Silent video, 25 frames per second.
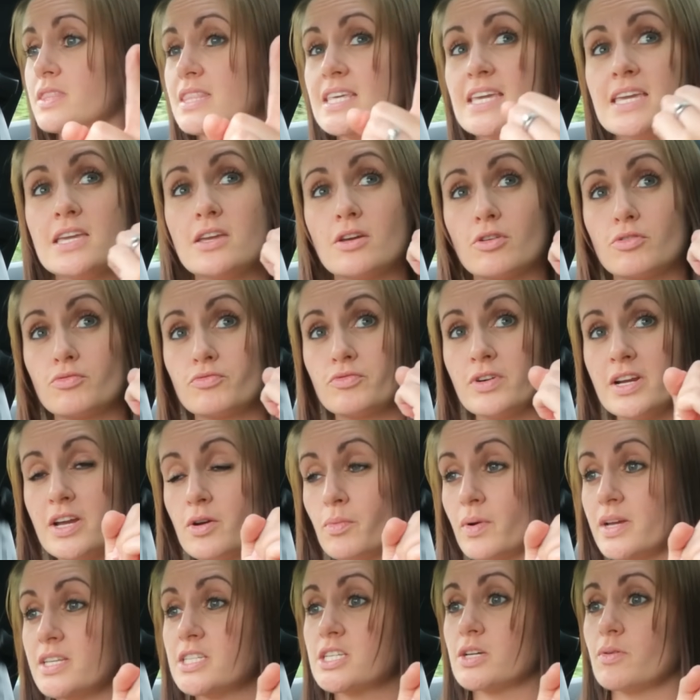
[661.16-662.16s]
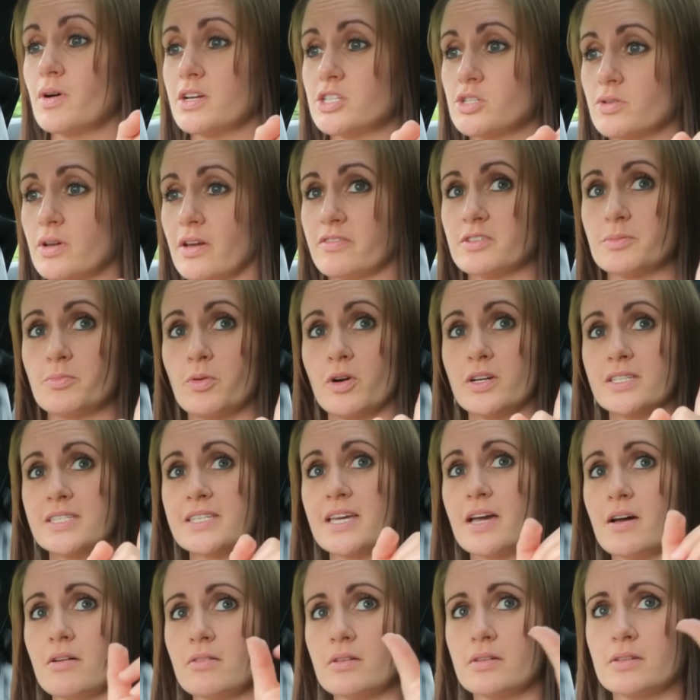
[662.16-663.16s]
The rear window, I do have to
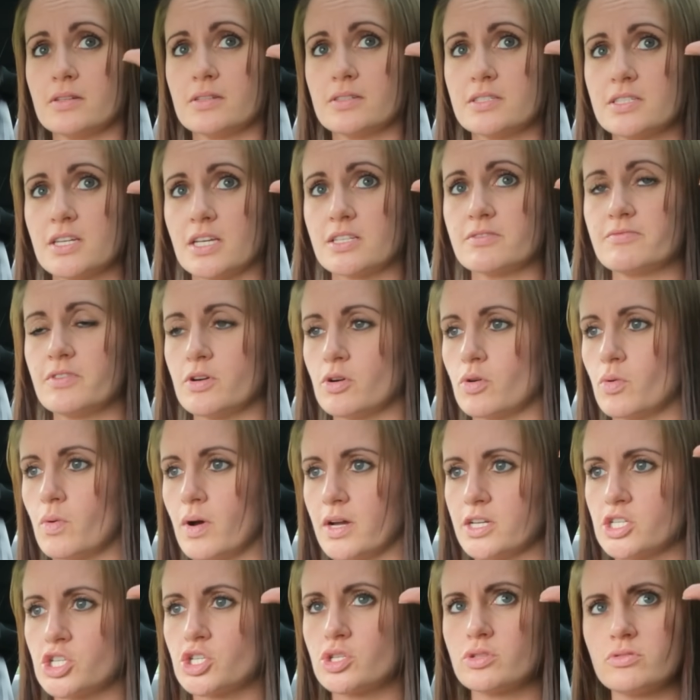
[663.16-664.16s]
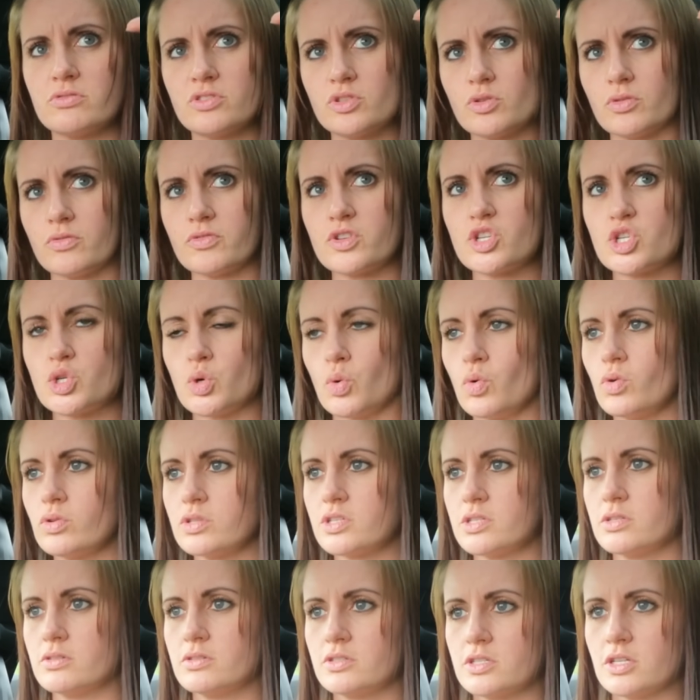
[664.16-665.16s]
point out, does feel quite sort of
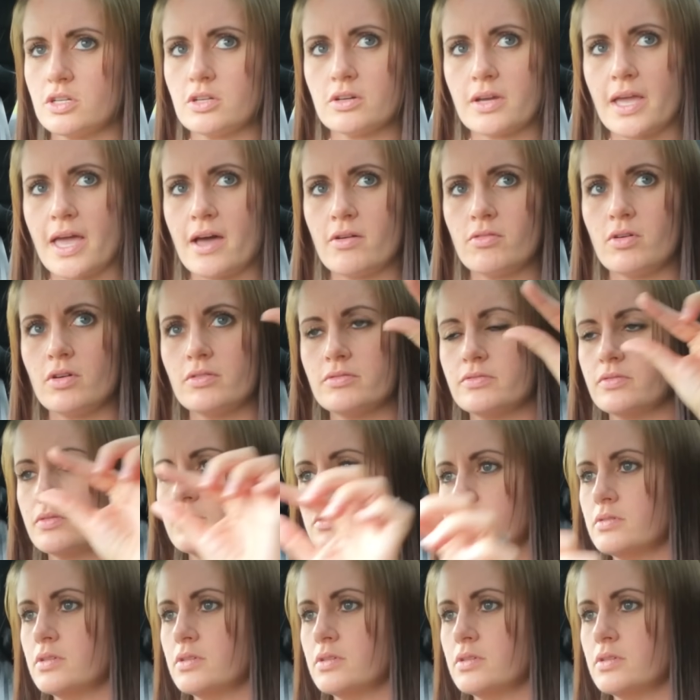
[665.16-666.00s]
short to look out of.